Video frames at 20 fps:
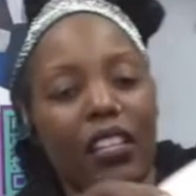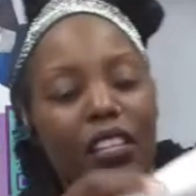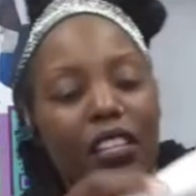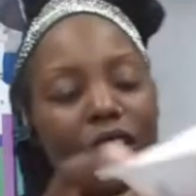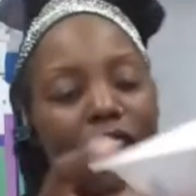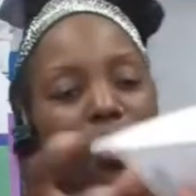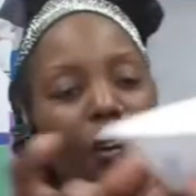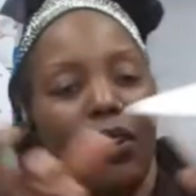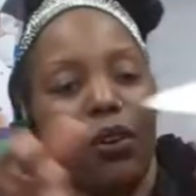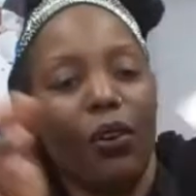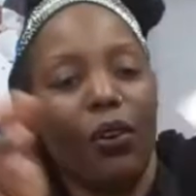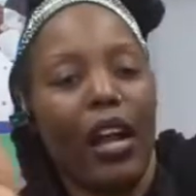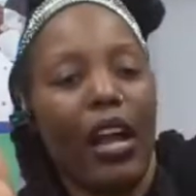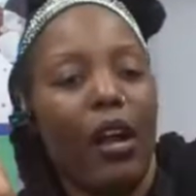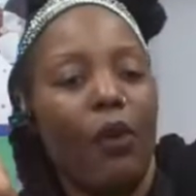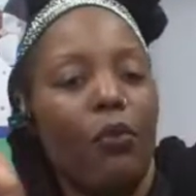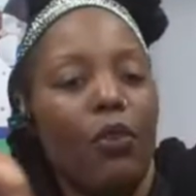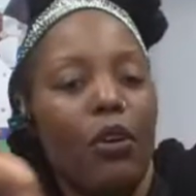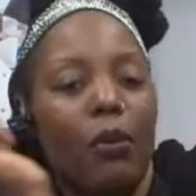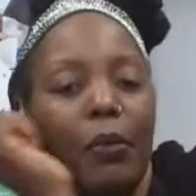I
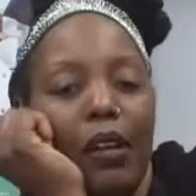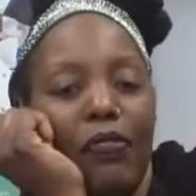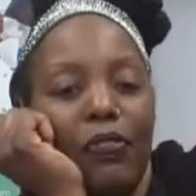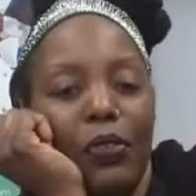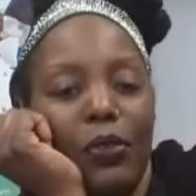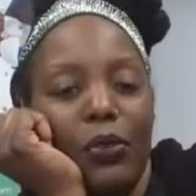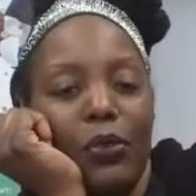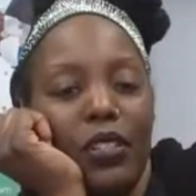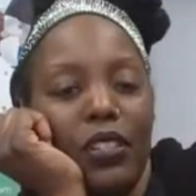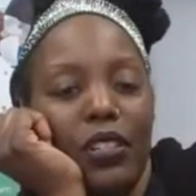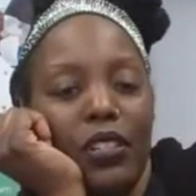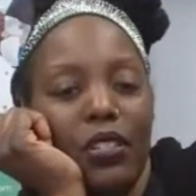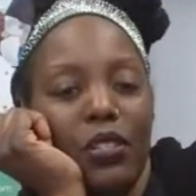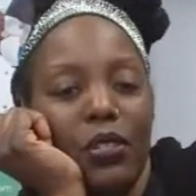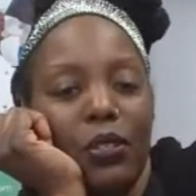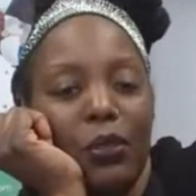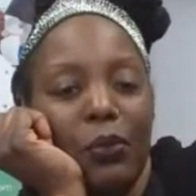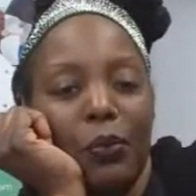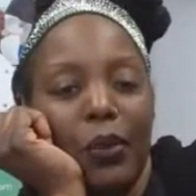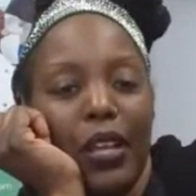want my food to look a
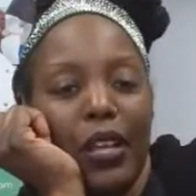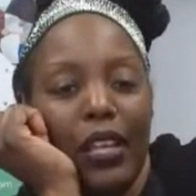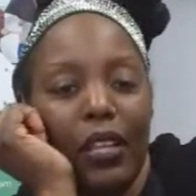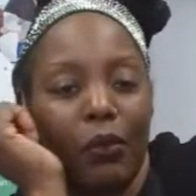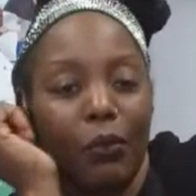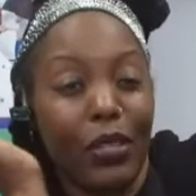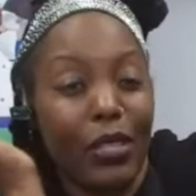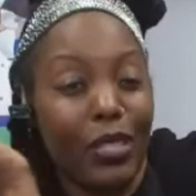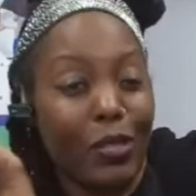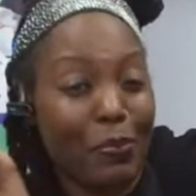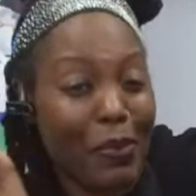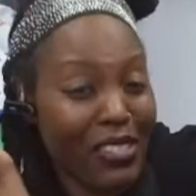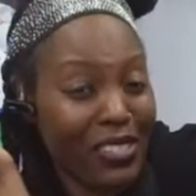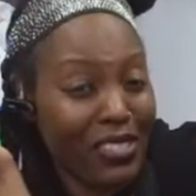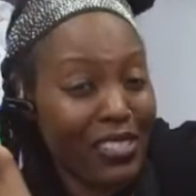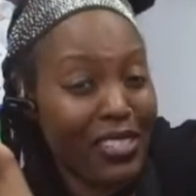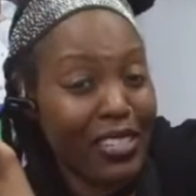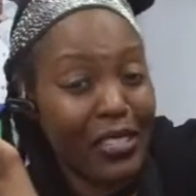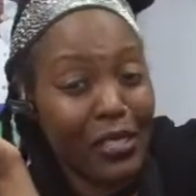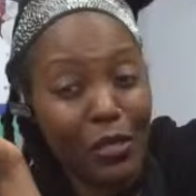certain way. Well,
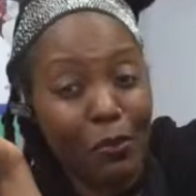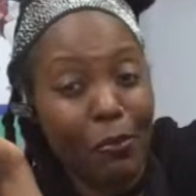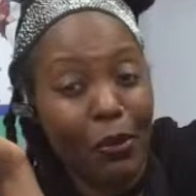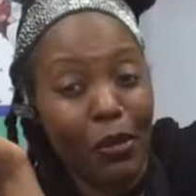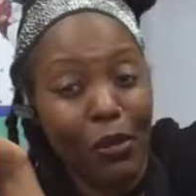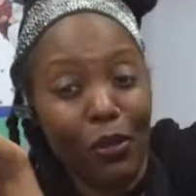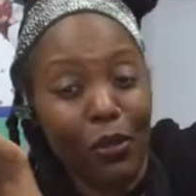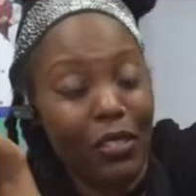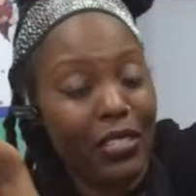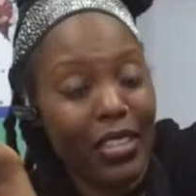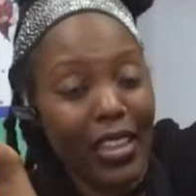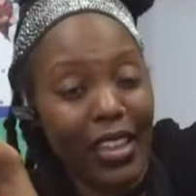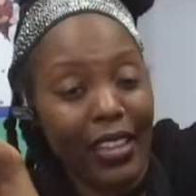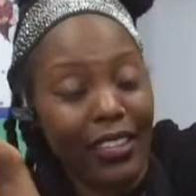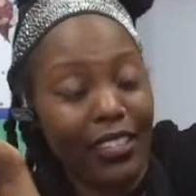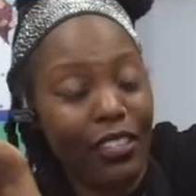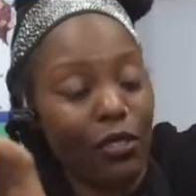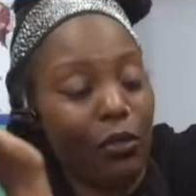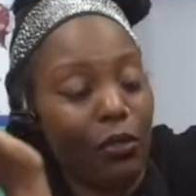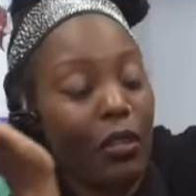especially in this bowl is not
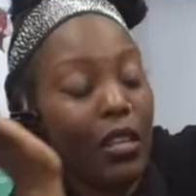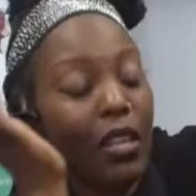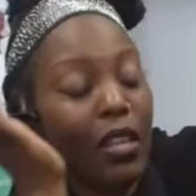cute.